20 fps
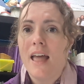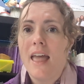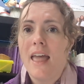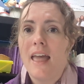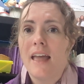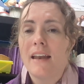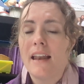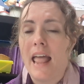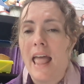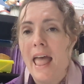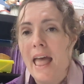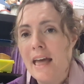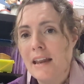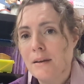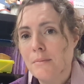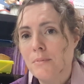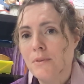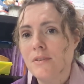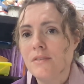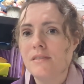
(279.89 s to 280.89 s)
and
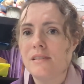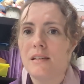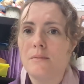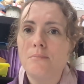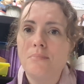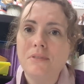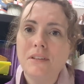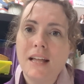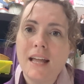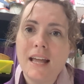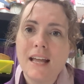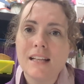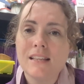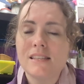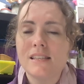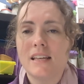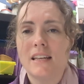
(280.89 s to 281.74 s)
animals and plants